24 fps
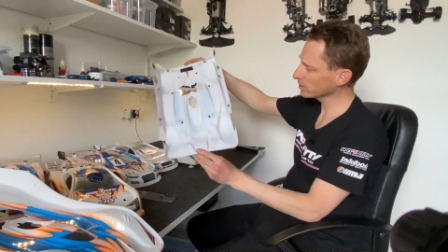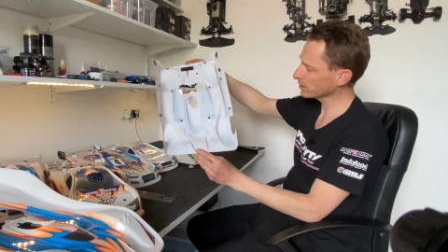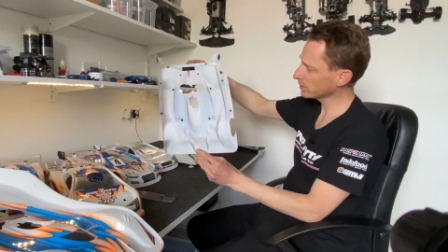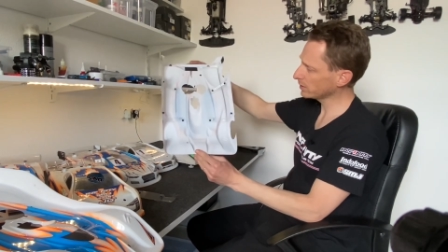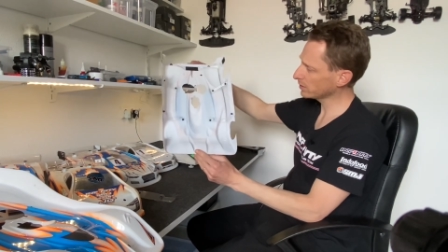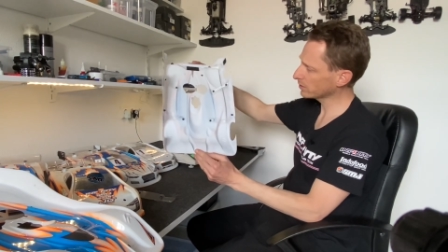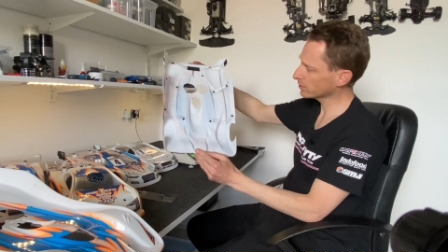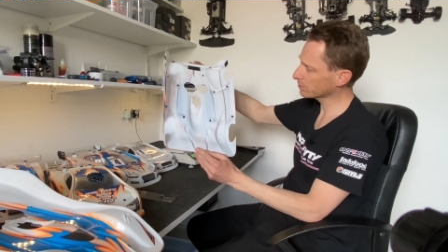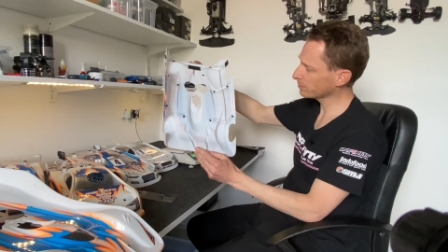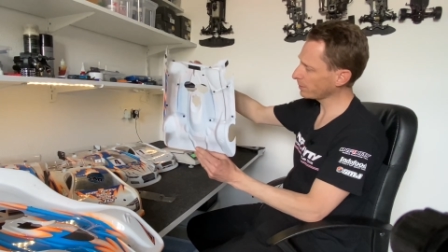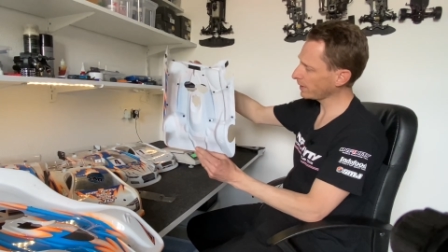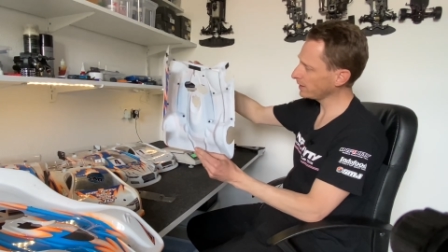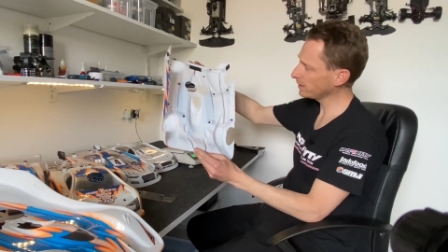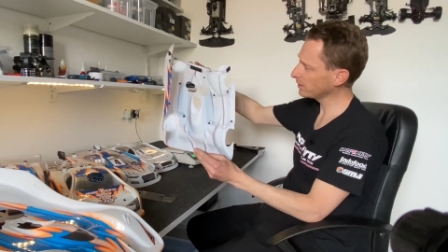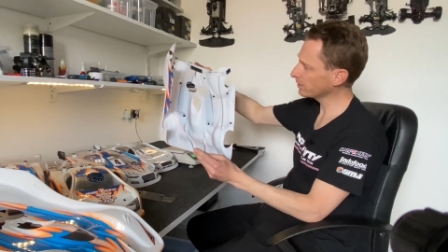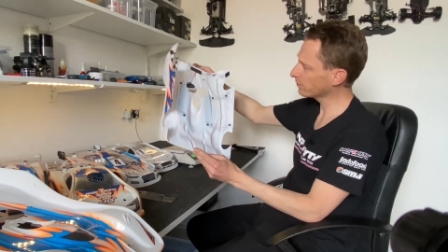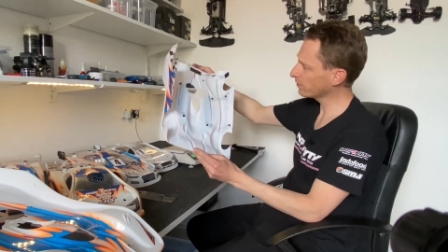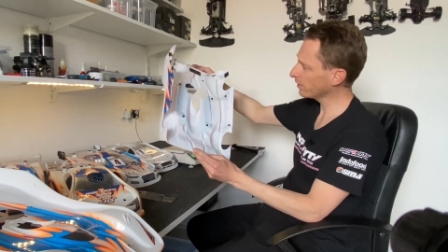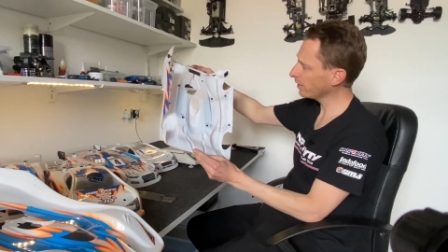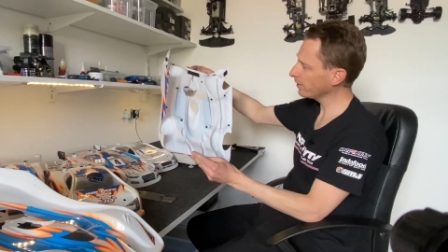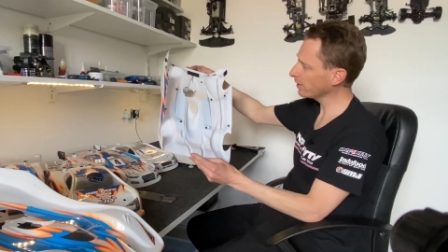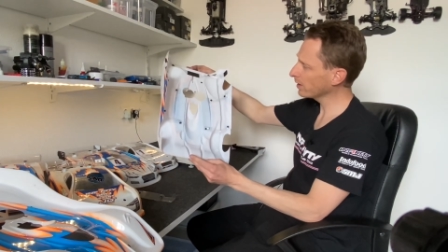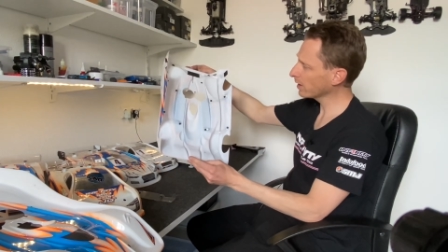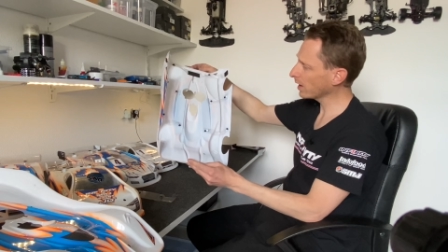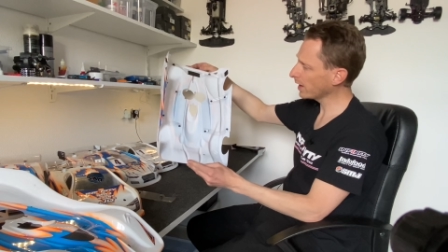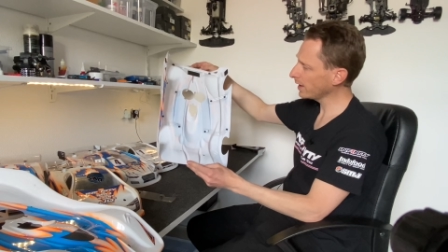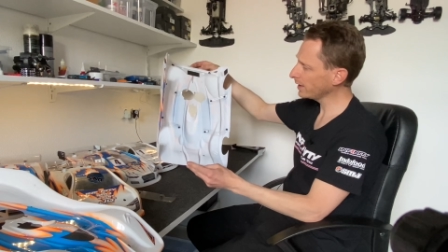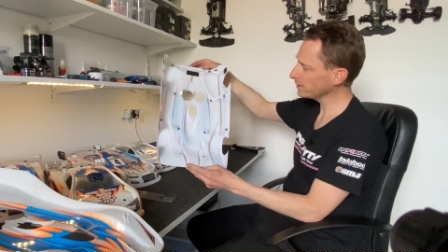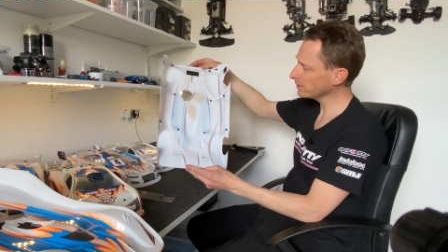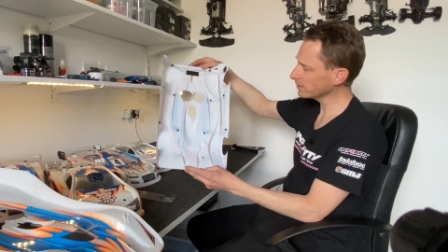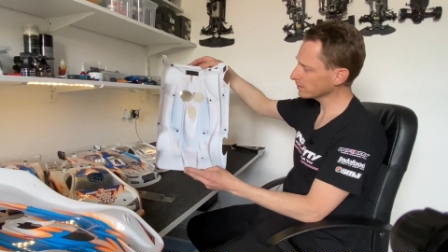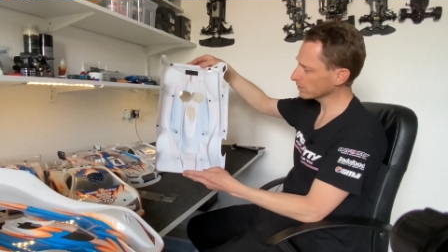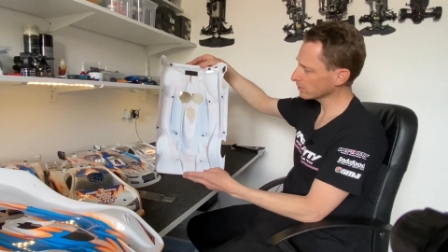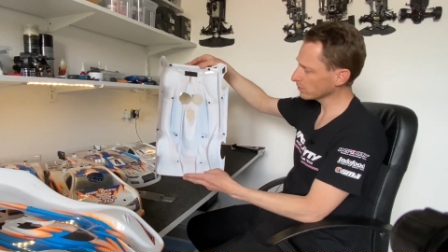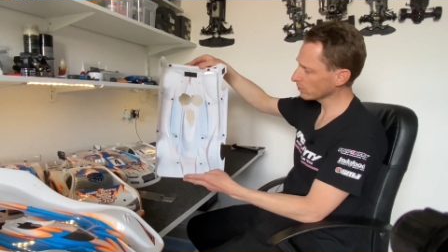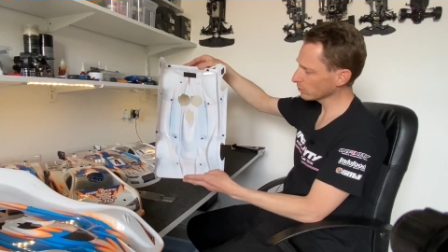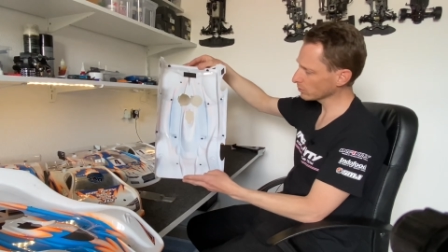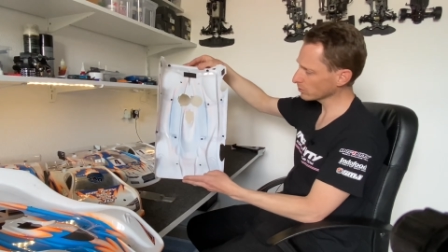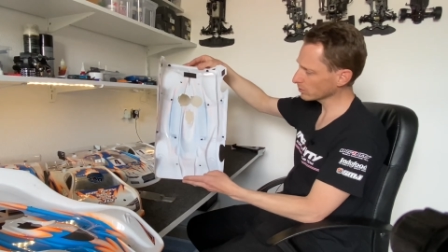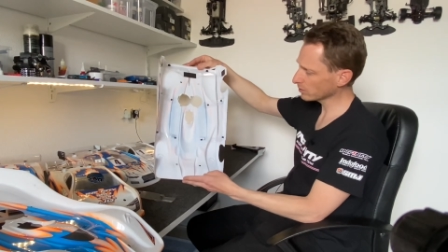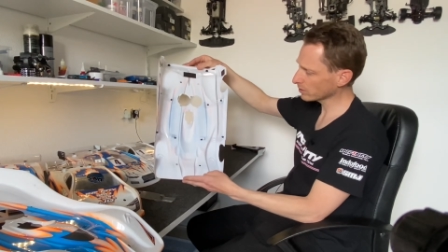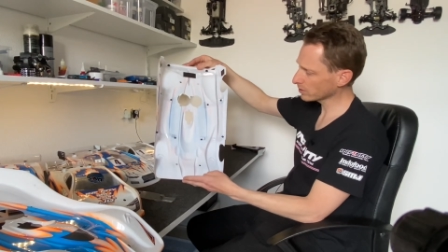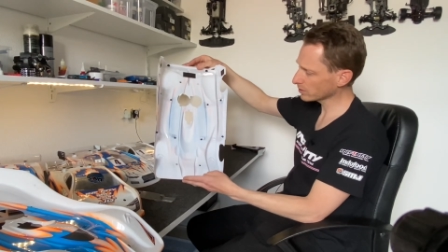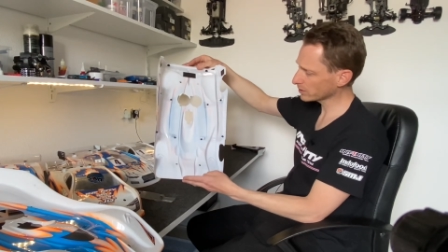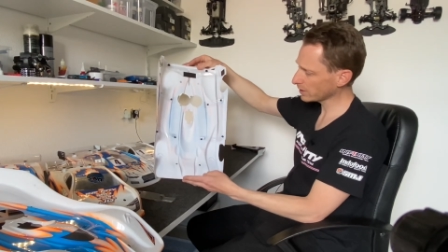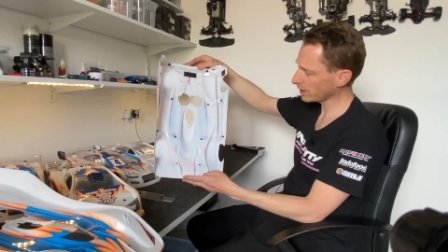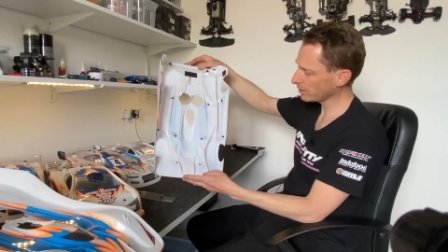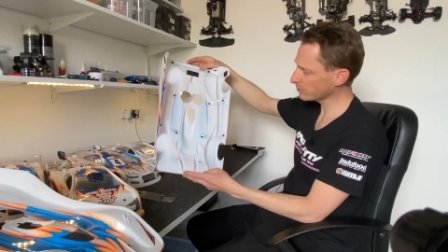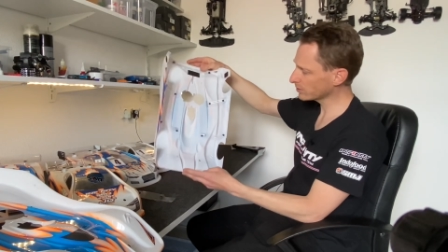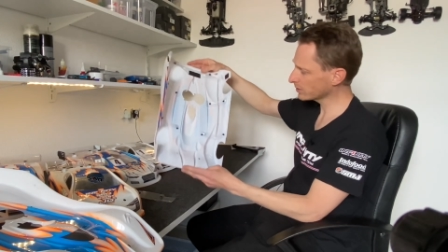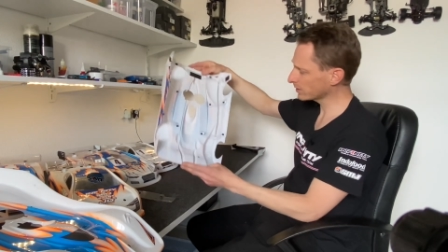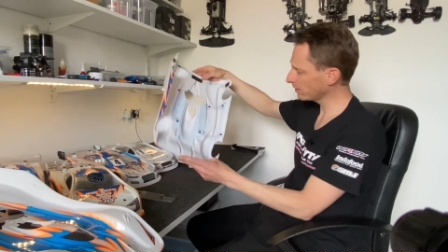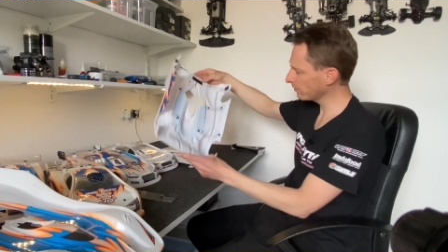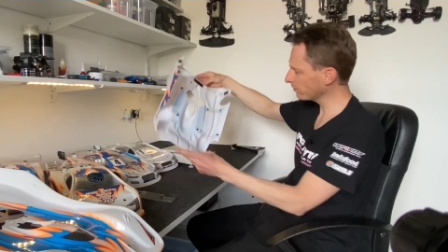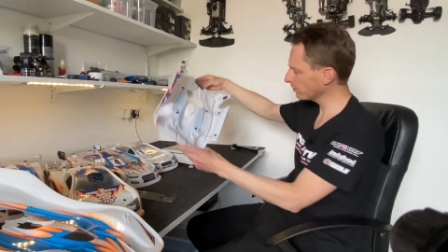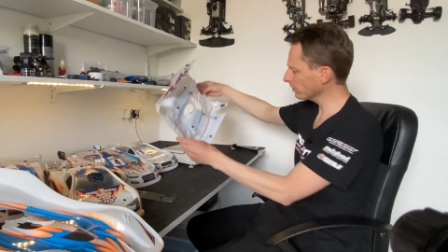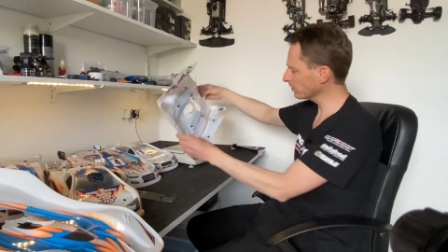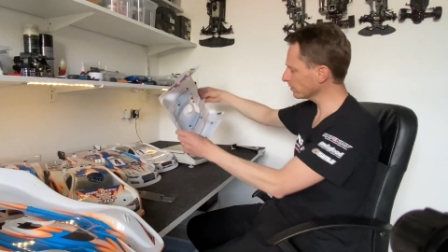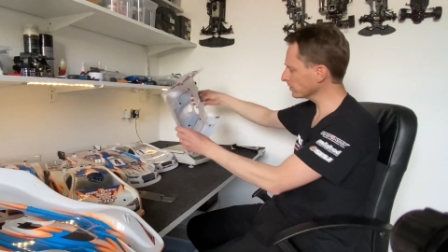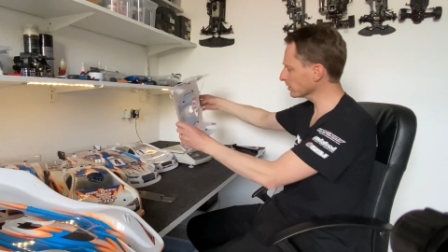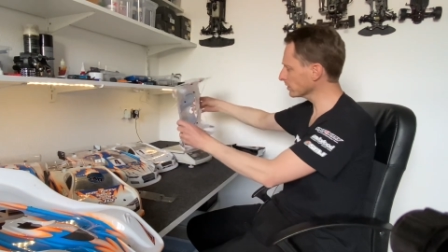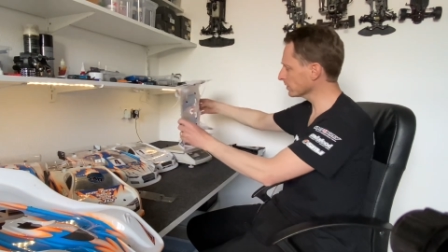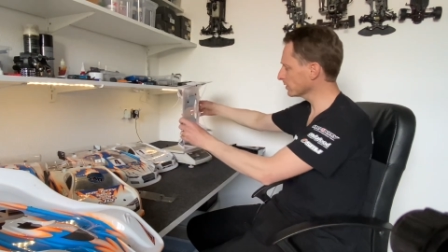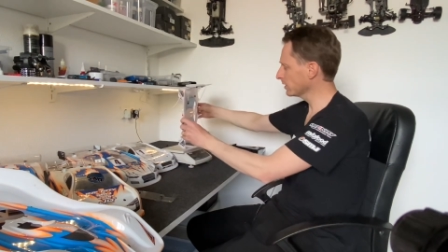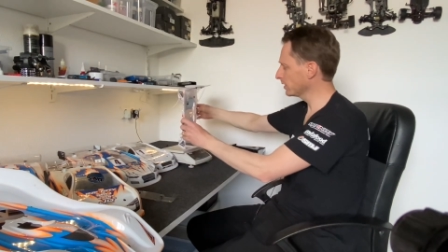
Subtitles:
It is painted very light, also the same stiffeners.